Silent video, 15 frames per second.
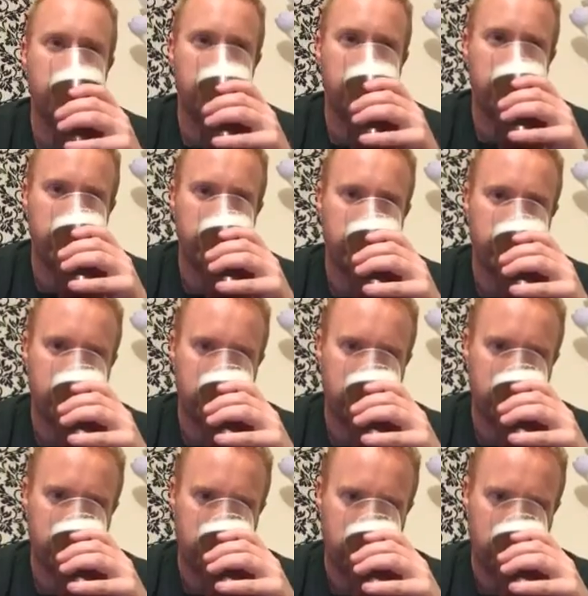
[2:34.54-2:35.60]

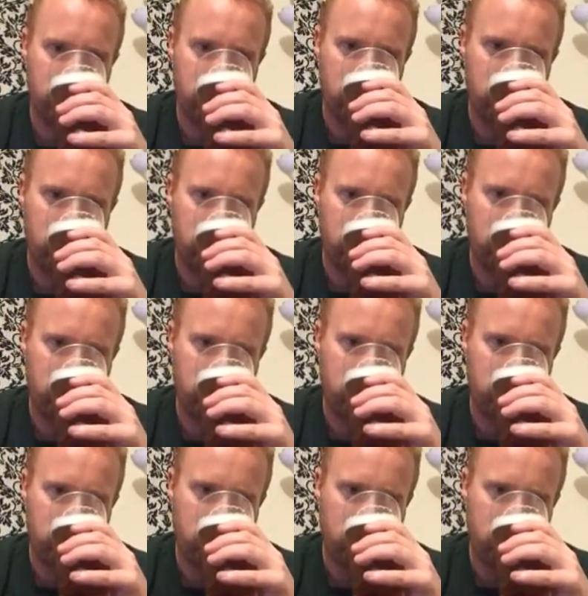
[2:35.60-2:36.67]

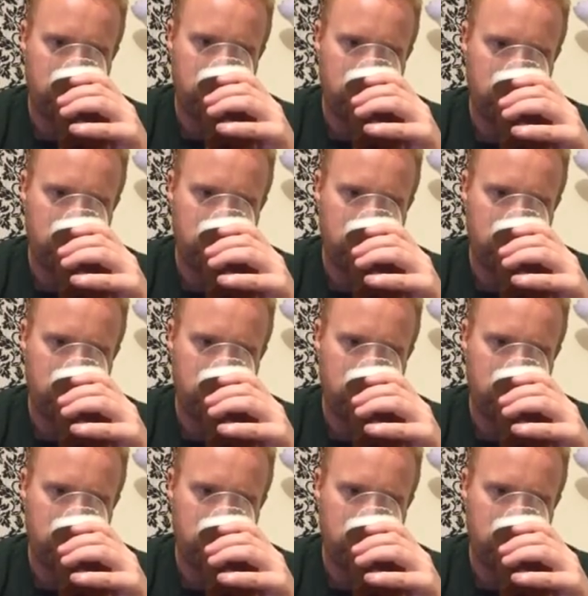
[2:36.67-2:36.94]
No one is speaking in this clip.